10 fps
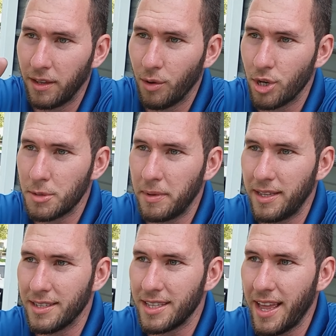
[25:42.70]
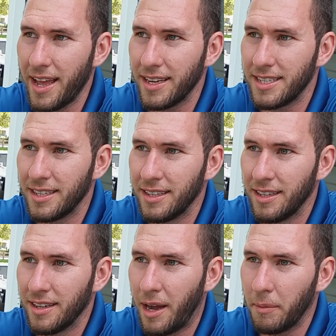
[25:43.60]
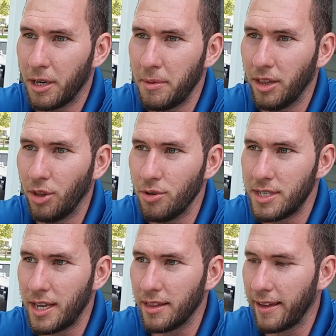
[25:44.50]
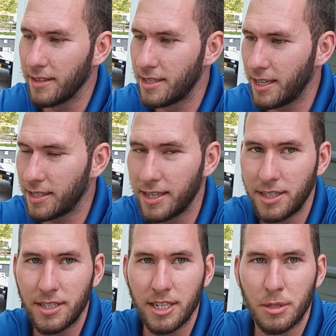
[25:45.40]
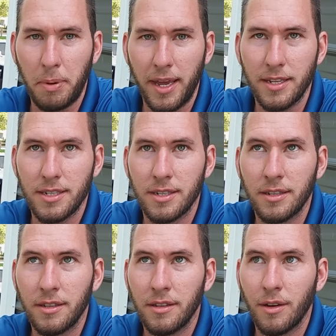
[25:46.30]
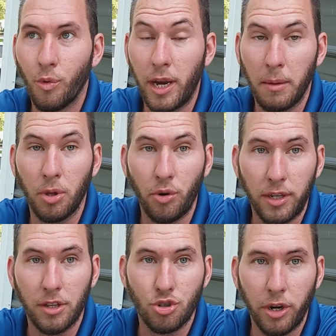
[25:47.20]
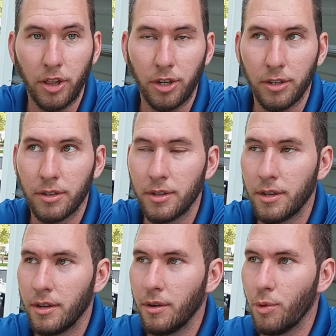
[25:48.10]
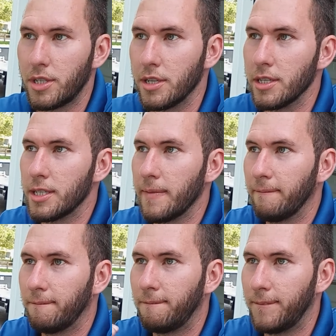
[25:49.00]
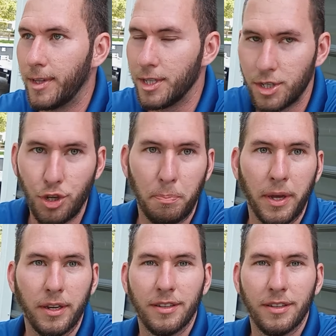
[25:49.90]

which means that I'm going to be losing like 6 inches of space when I'm loading the trailer, which is stupid.